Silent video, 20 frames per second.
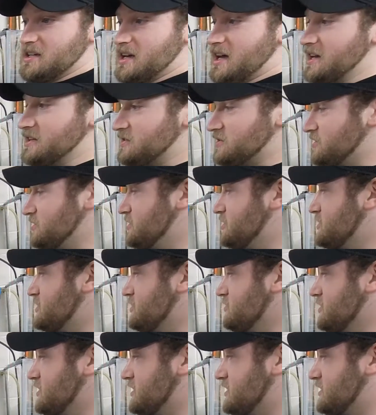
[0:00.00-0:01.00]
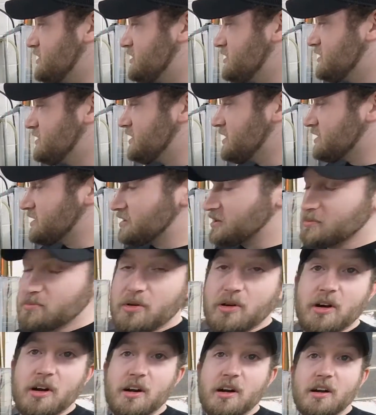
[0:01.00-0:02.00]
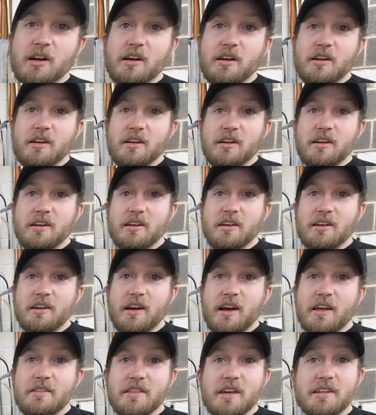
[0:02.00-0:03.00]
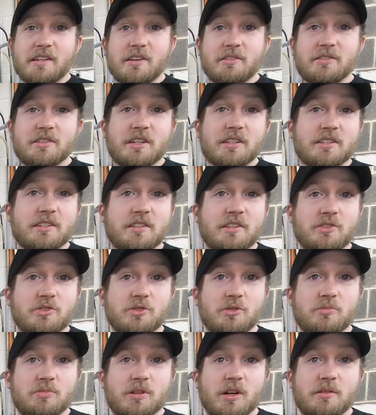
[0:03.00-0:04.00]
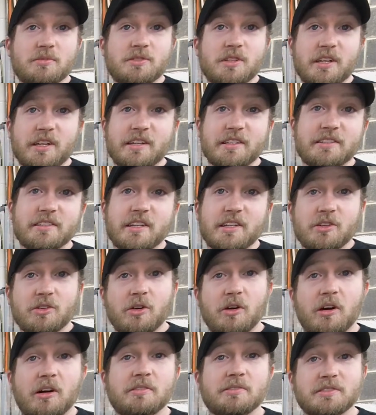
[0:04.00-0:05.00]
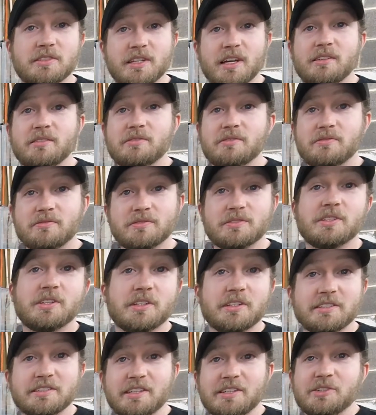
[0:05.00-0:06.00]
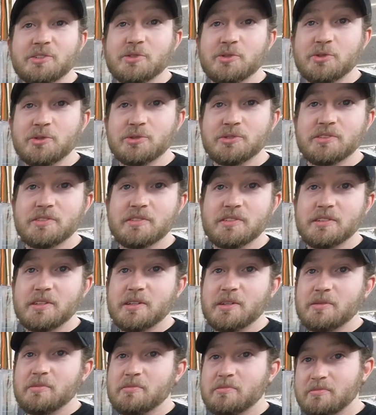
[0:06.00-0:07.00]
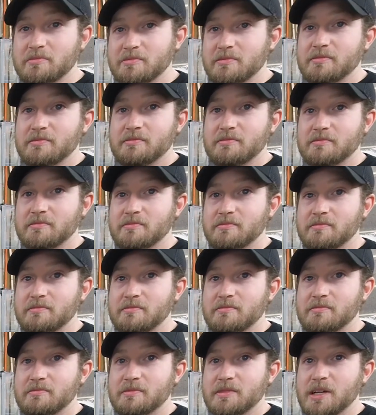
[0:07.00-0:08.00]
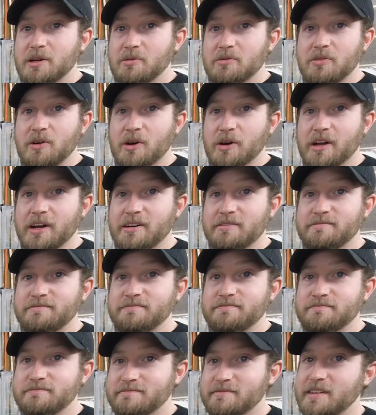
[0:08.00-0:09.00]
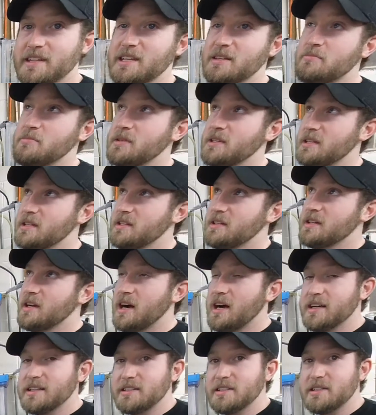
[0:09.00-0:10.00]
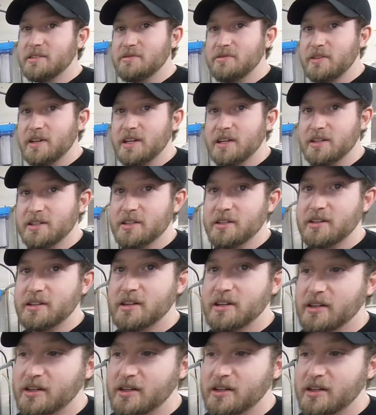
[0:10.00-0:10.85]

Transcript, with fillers: as soon as you would touch the part, and then go touch the tool probe so you can set your offset, so you can set your tools, it would fall out. EPID failure